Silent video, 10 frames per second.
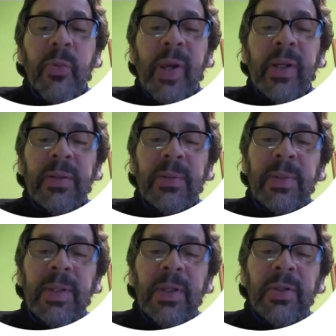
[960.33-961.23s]
Well,
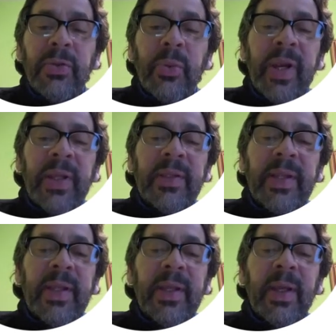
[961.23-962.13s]
you get
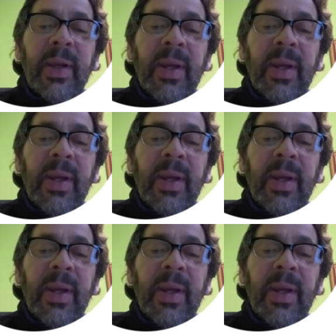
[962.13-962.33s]
the